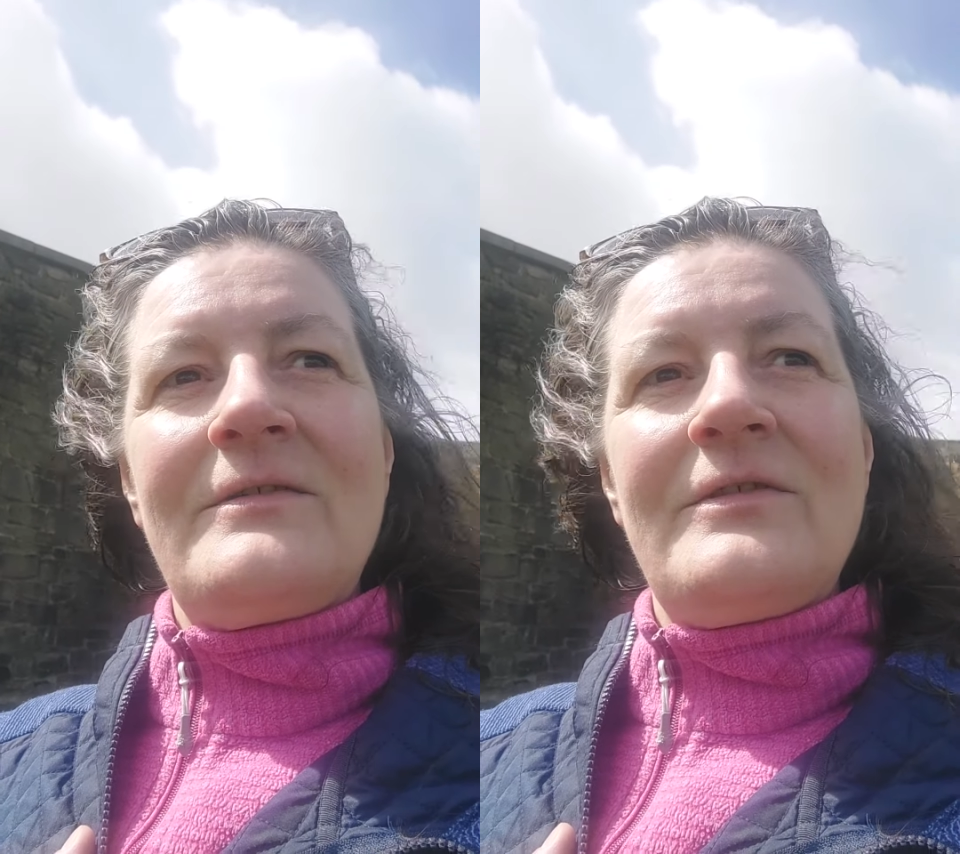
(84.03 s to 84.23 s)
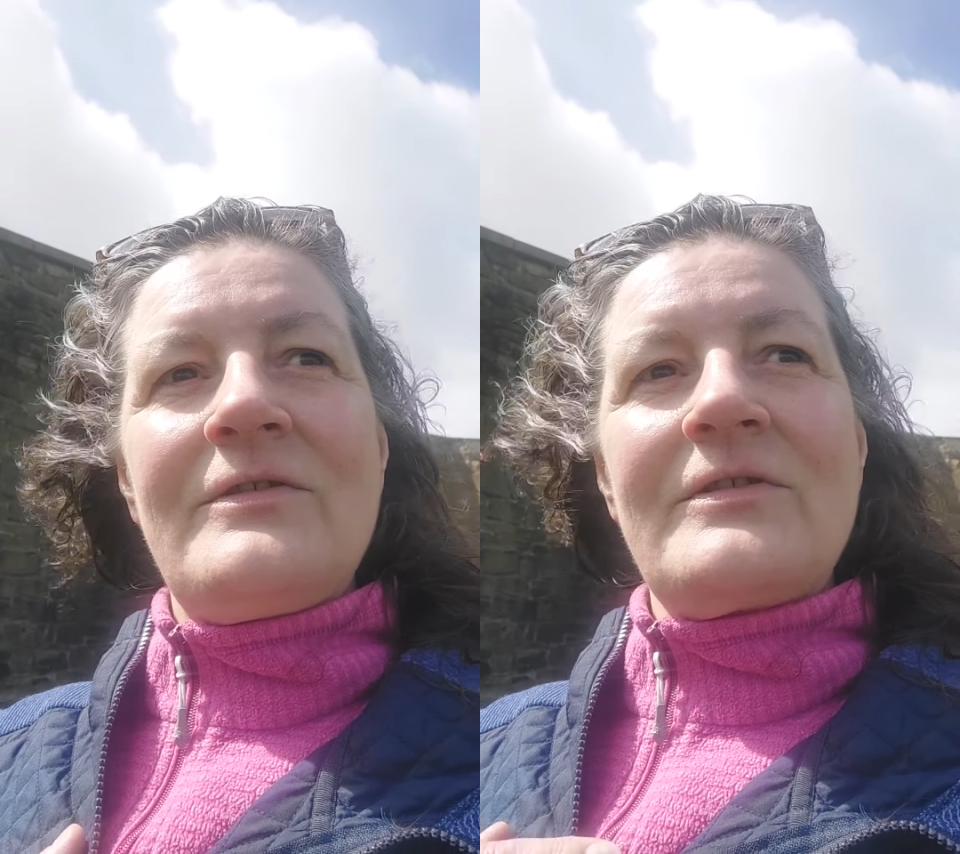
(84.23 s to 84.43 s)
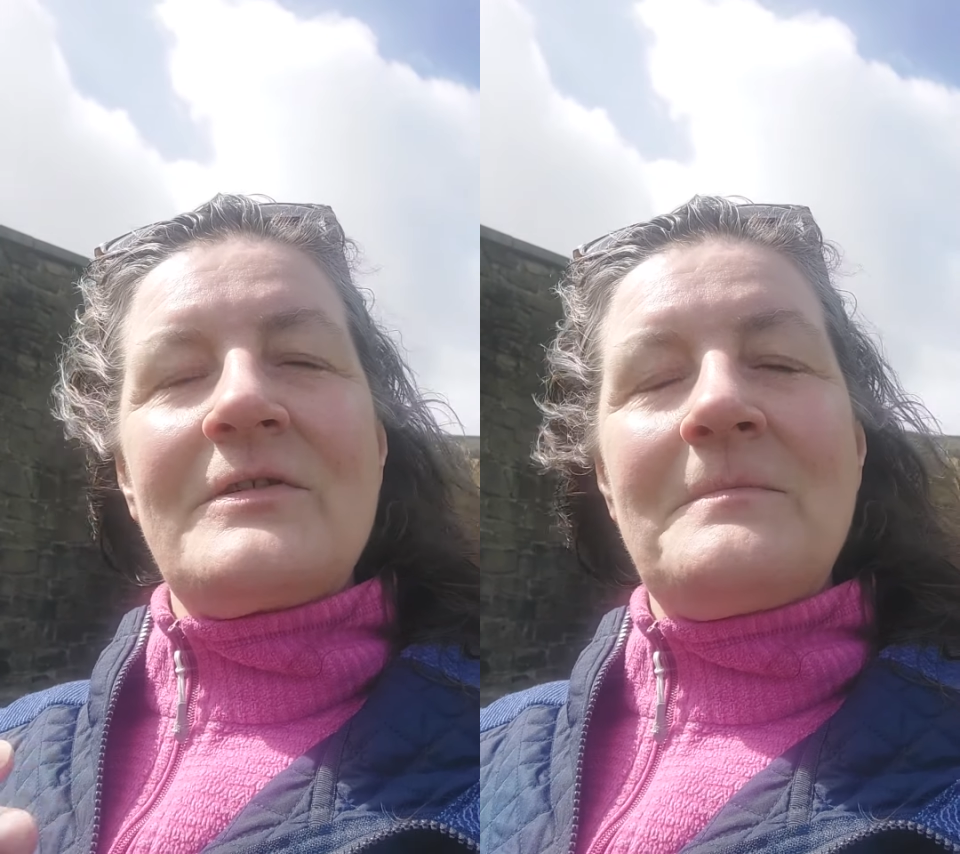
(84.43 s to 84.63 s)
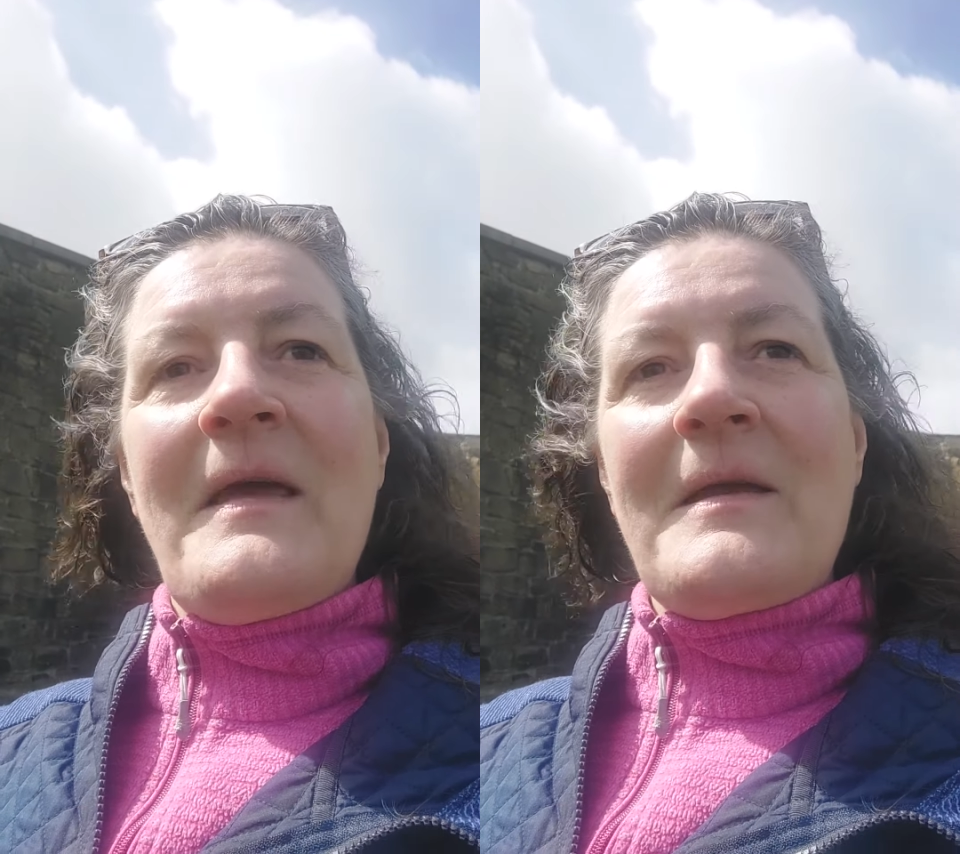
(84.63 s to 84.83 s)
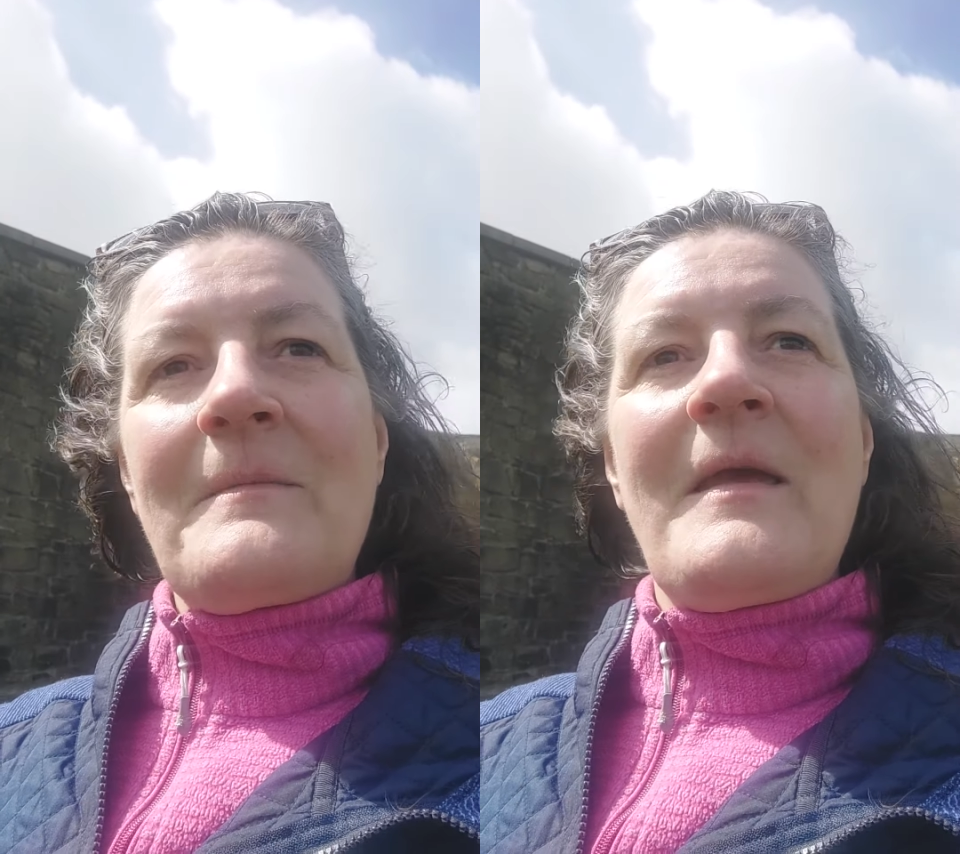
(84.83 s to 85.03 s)
to just
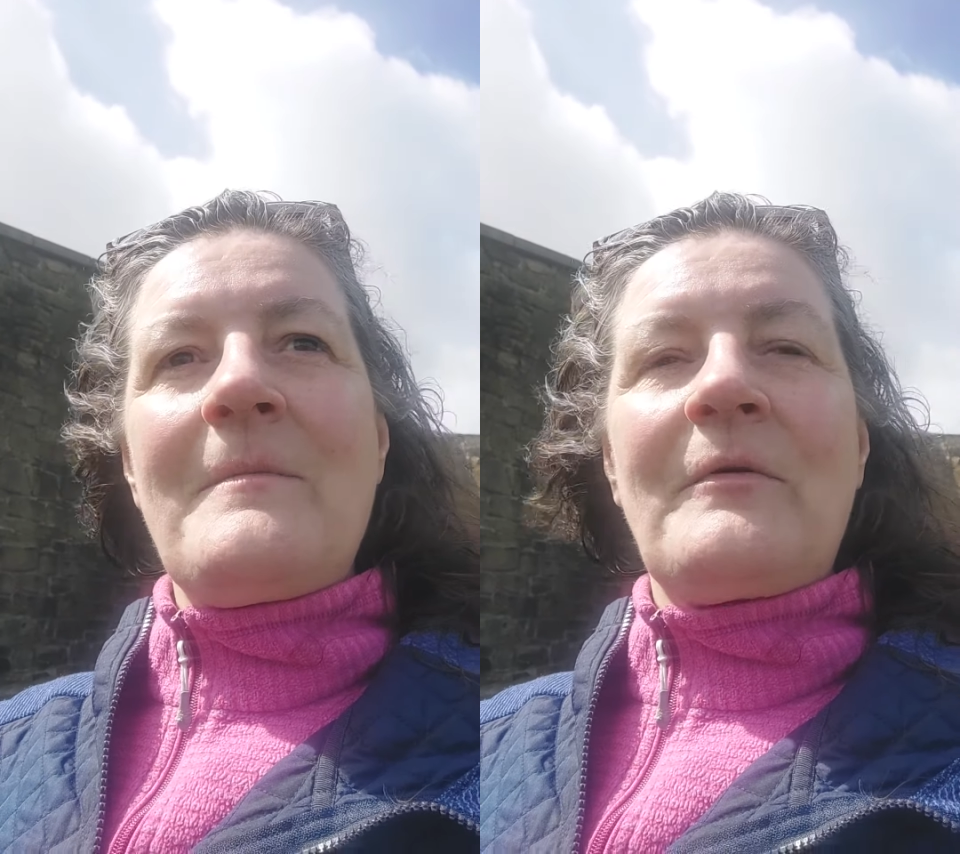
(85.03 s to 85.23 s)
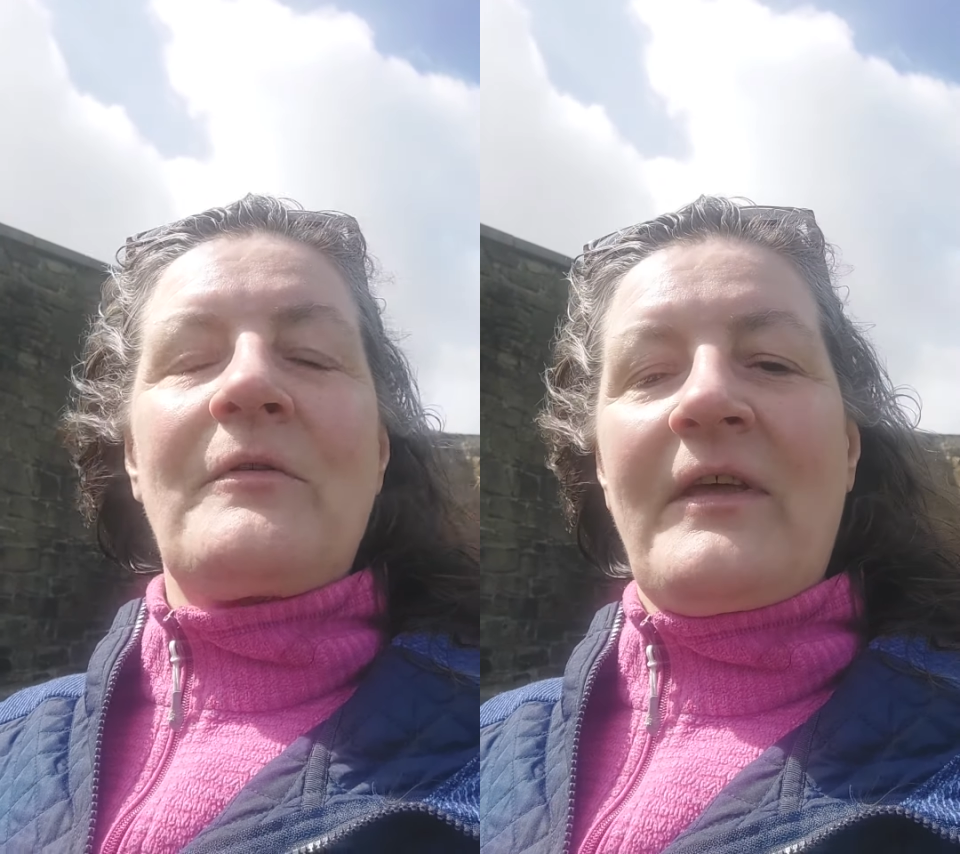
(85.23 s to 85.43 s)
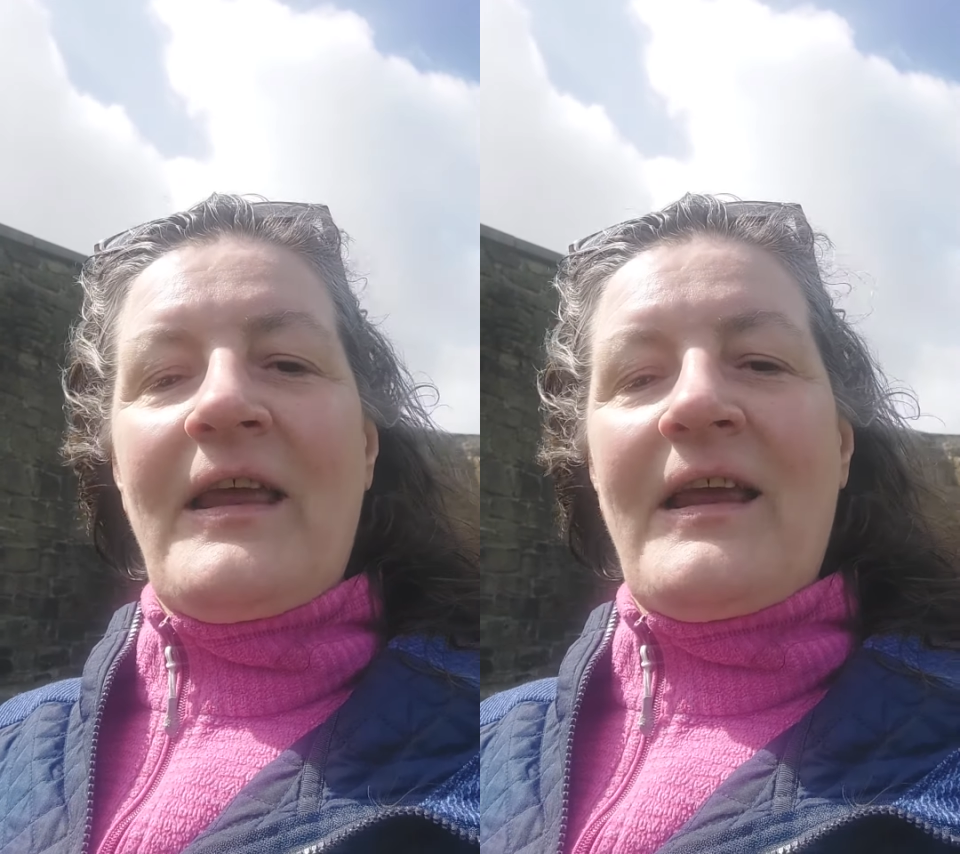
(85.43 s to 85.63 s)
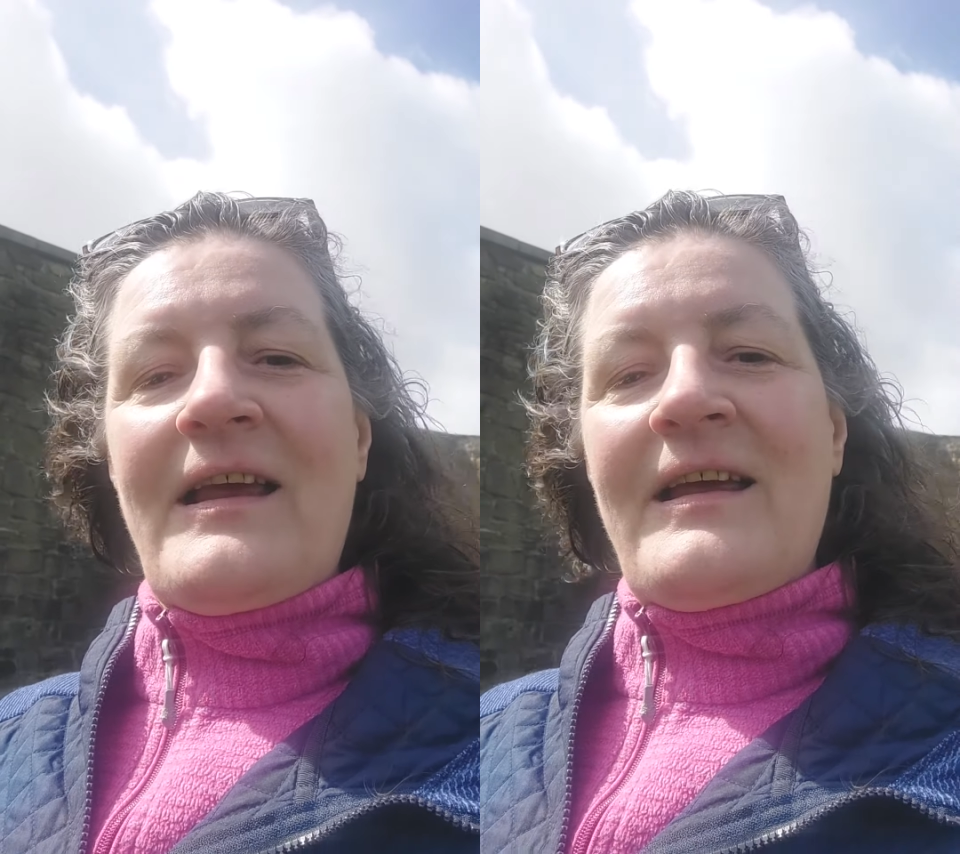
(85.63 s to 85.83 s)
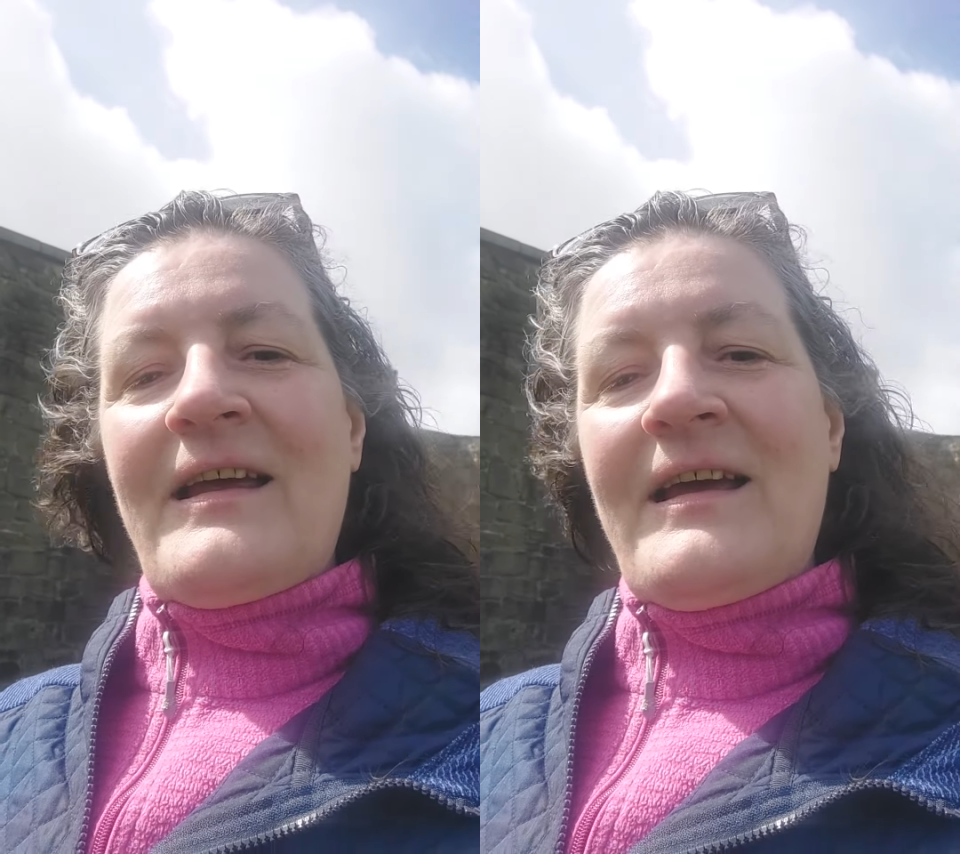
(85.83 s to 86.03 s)
make people think